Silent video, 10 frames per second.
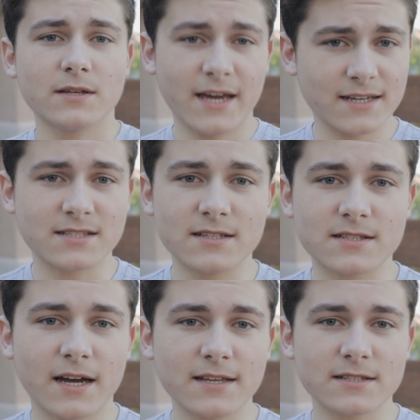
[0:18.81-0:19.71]
Yes, it
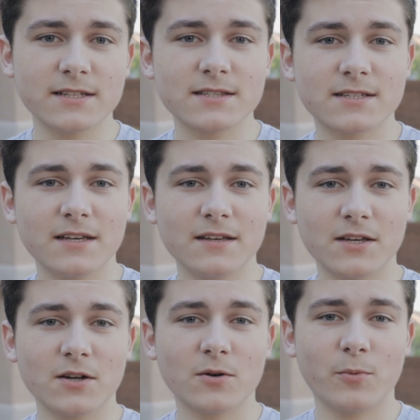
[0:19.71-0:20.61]
is Kyan Zielinski
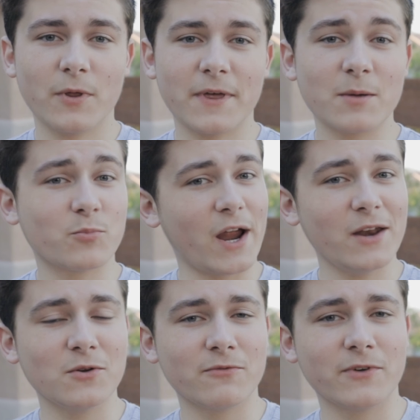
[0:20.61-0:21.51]
here with a
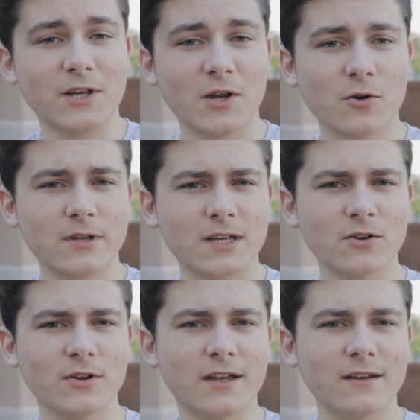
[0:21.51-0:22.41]
brand new video
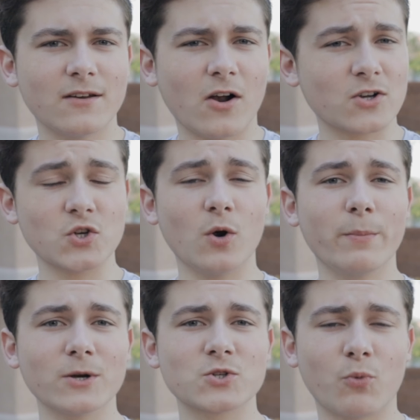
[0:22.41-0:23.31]
here in
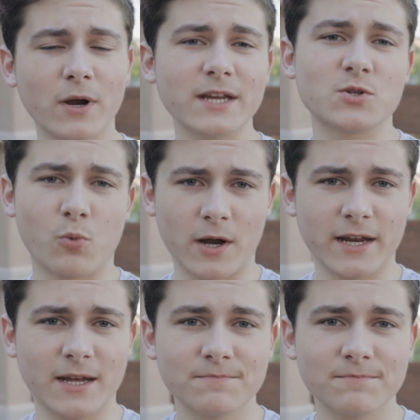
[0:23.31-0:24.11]
October 2020.